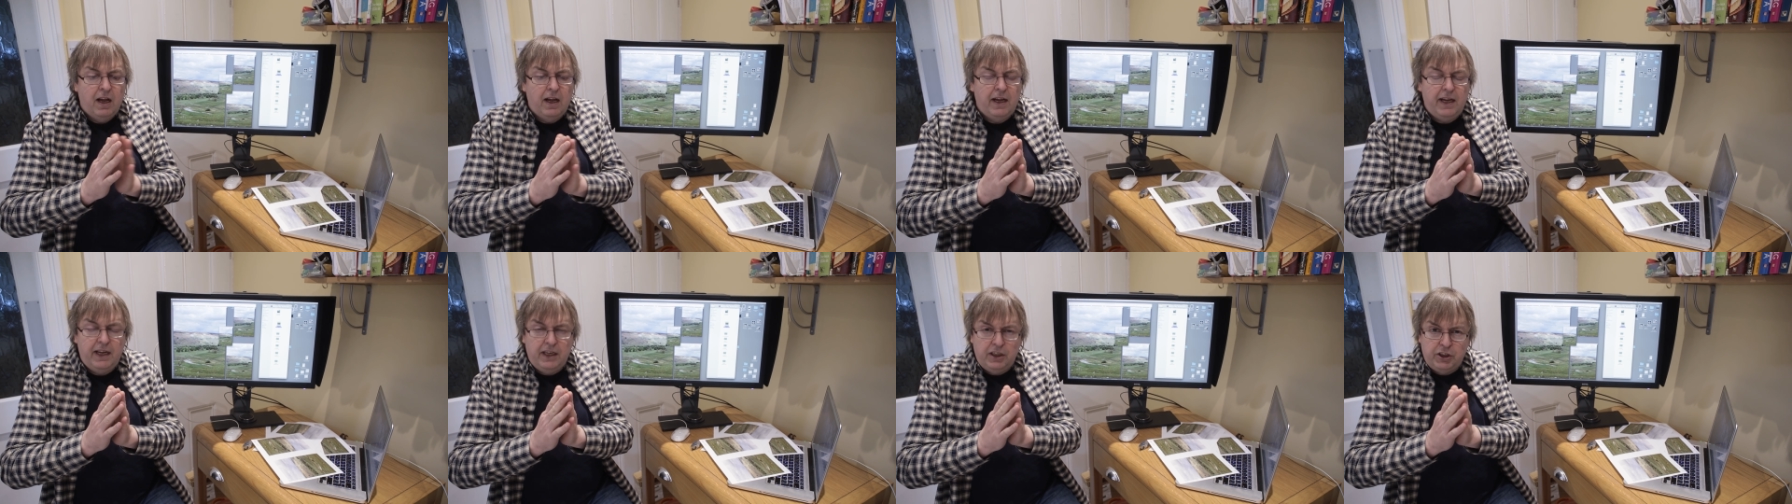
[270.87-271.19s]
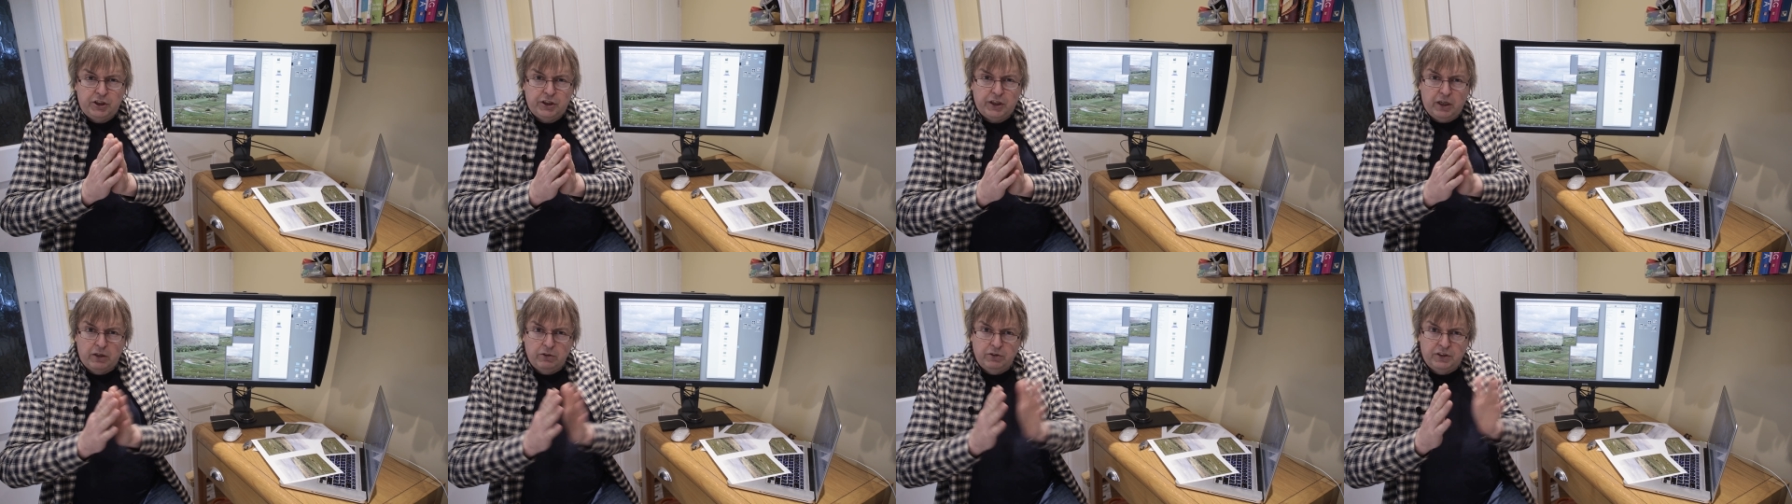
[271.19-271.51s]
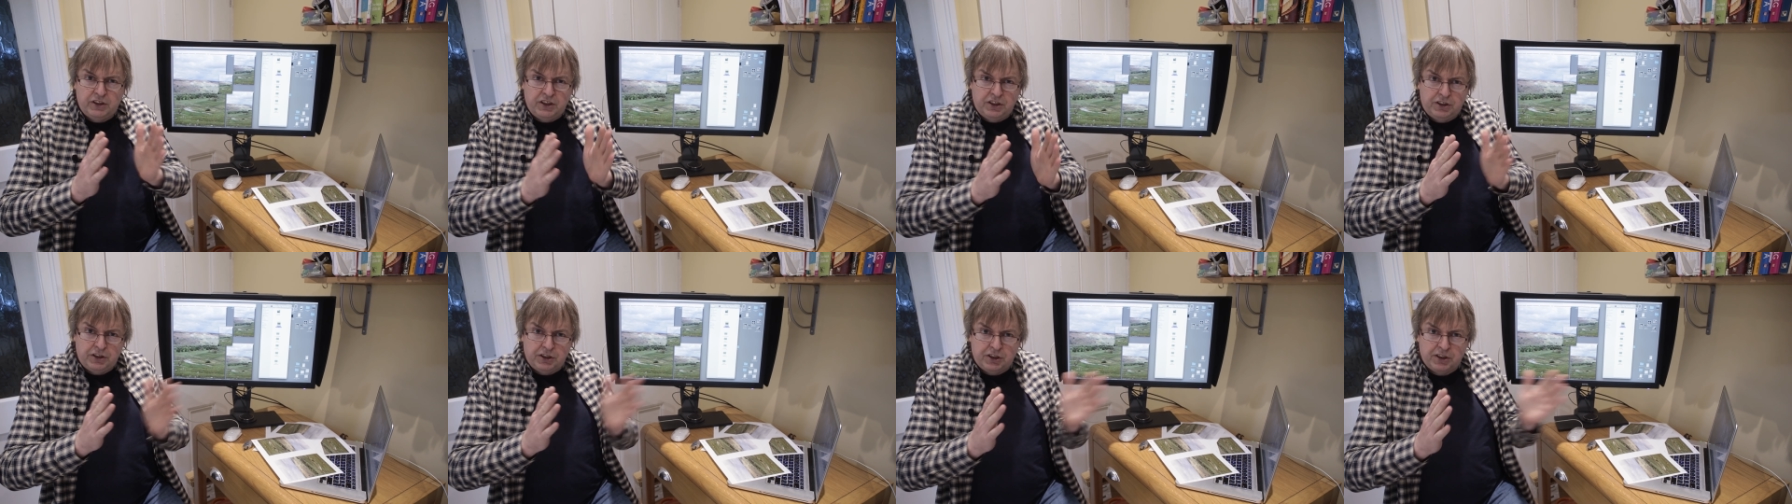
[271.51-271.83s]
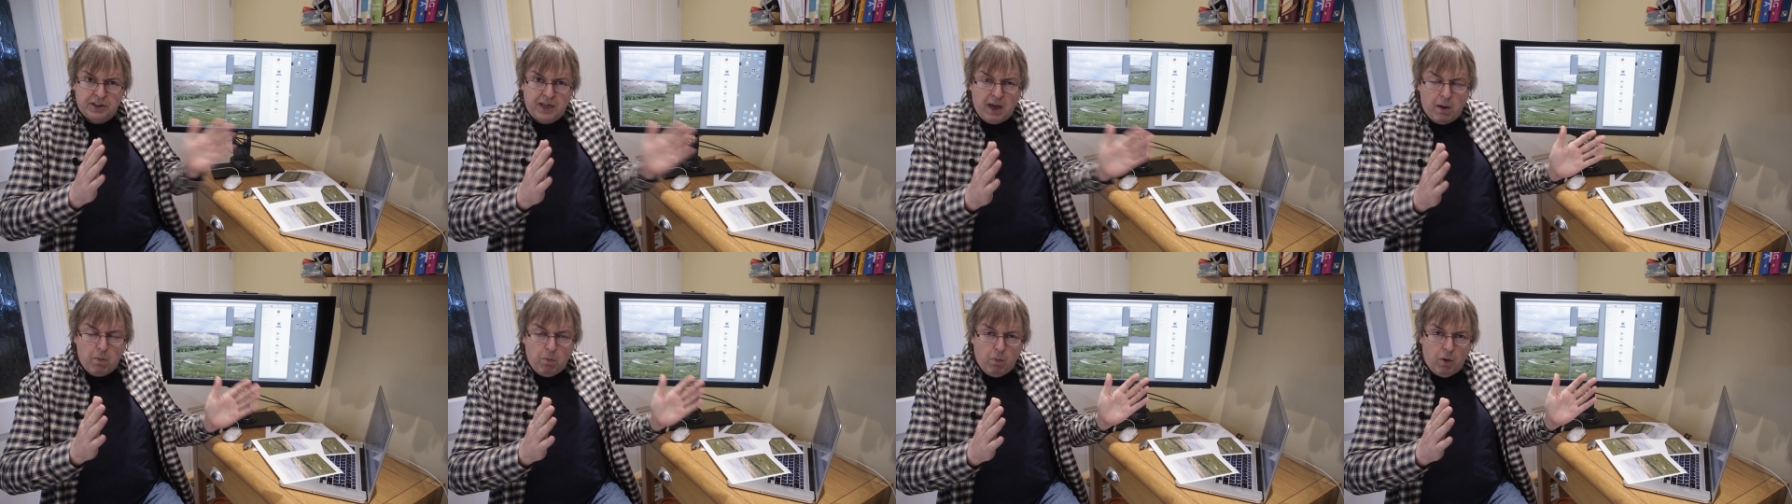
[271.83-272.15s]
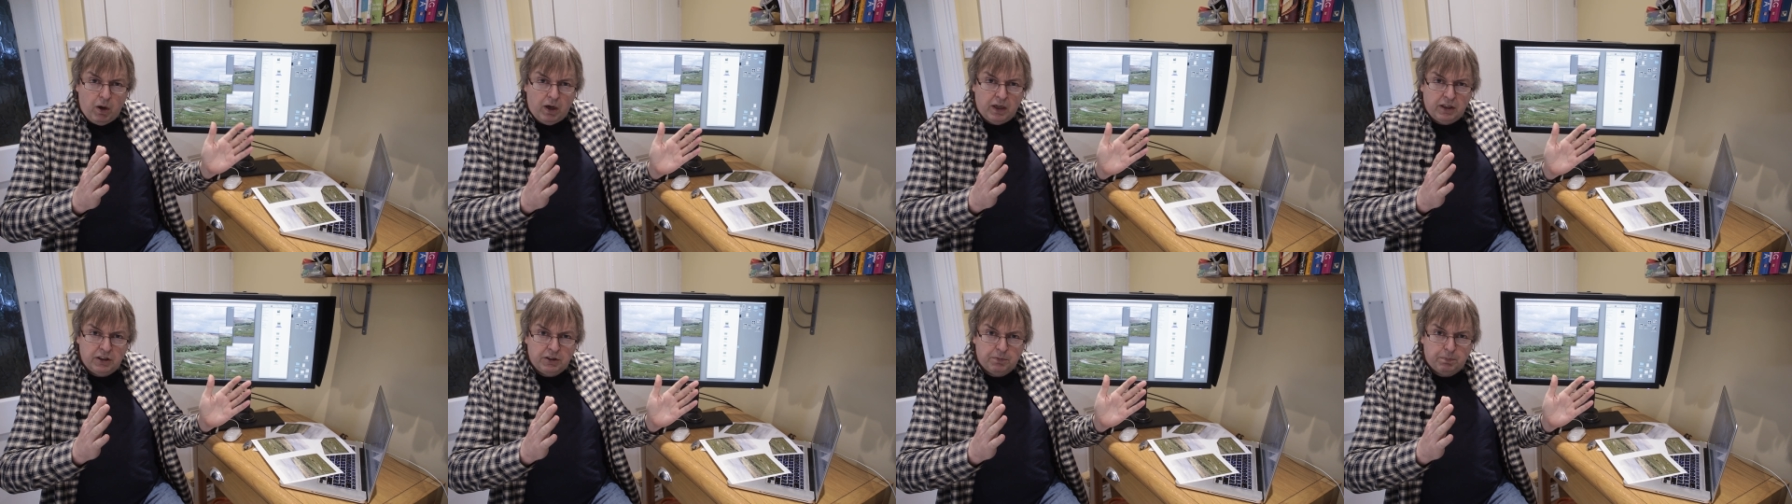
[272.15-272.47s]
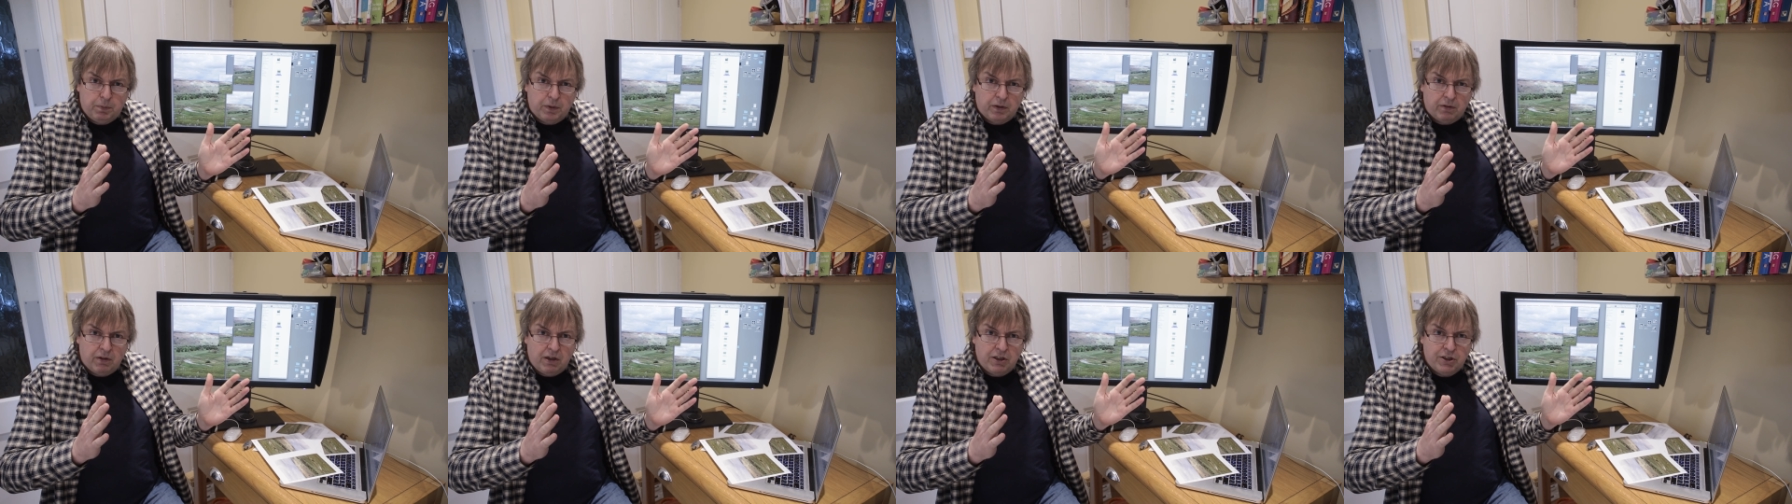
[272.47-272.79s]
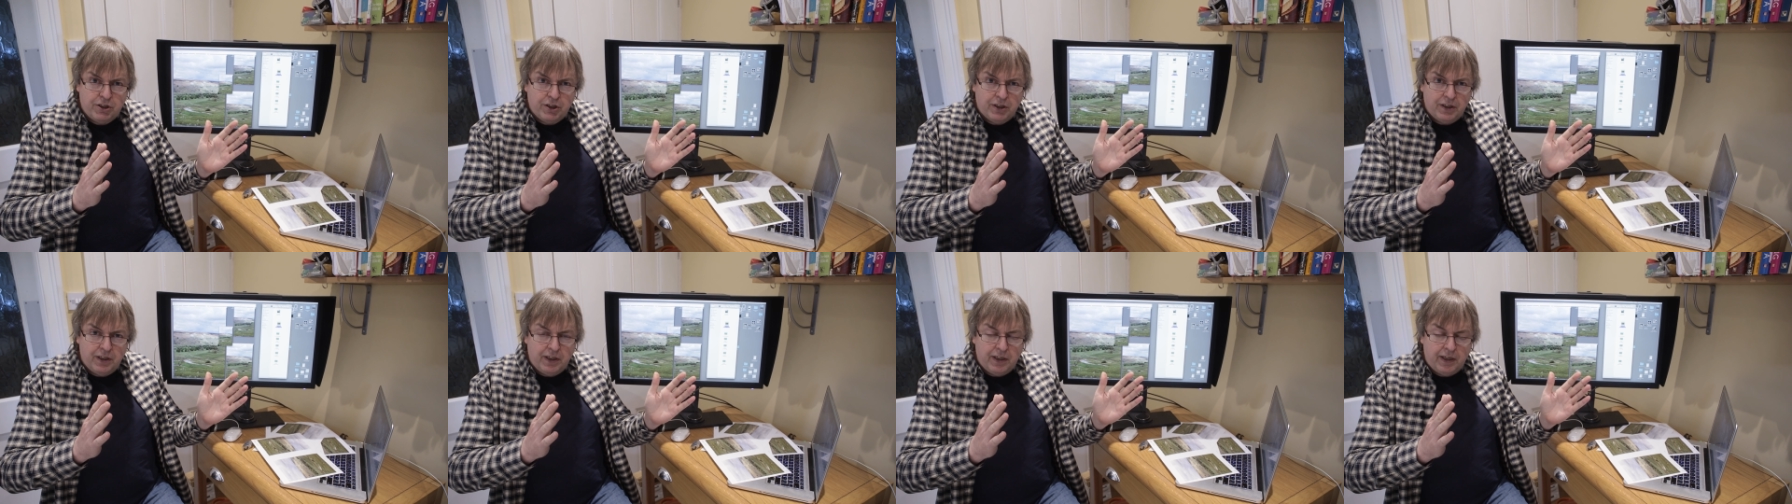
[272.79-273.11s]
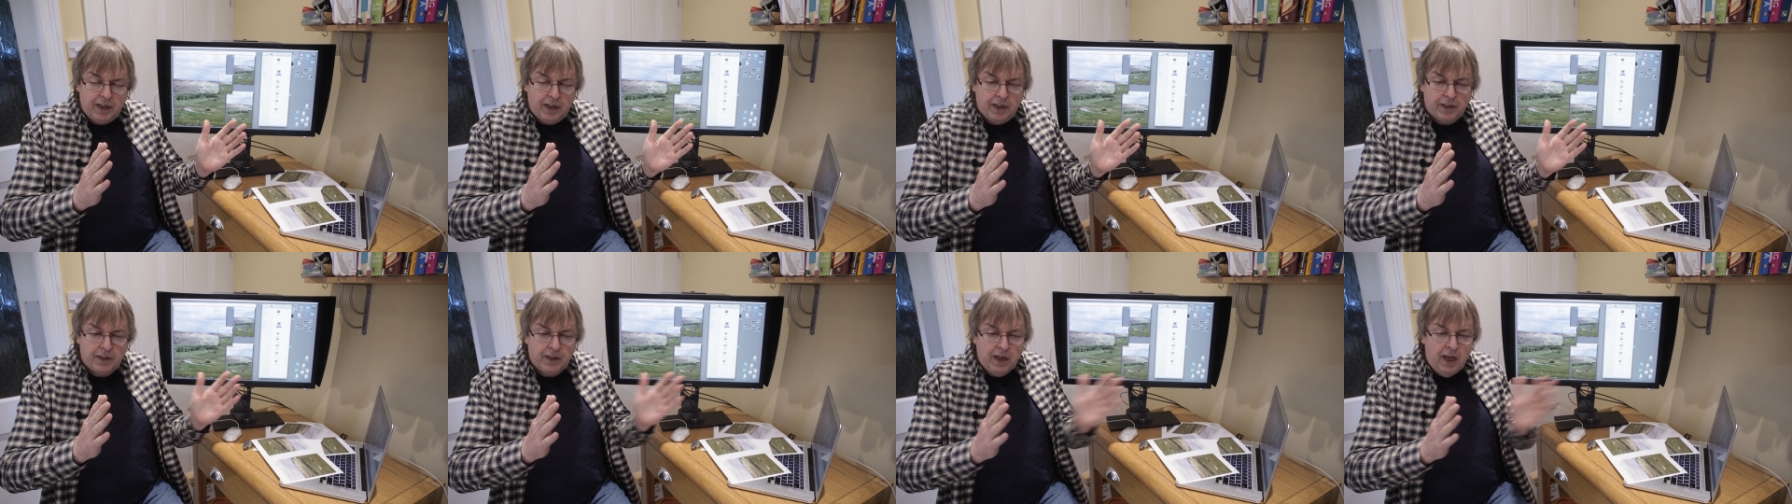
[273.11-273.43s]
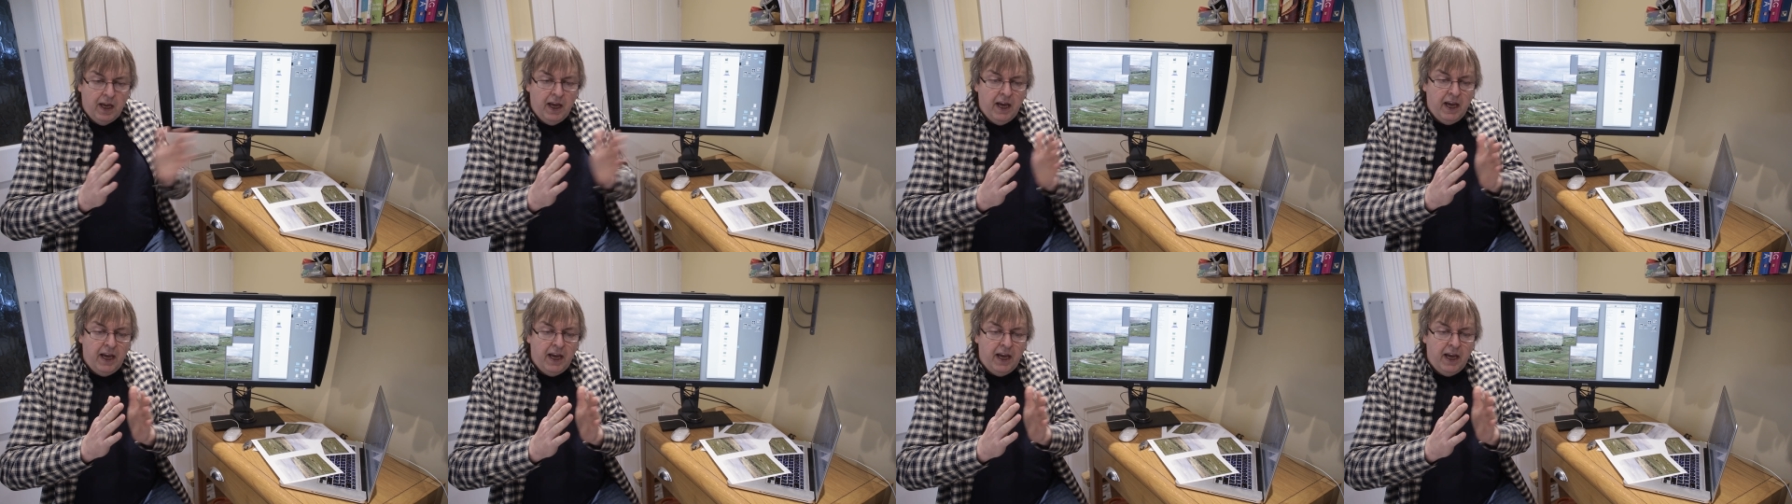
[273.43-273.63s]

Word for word: it shows there's a stepwise progression in it.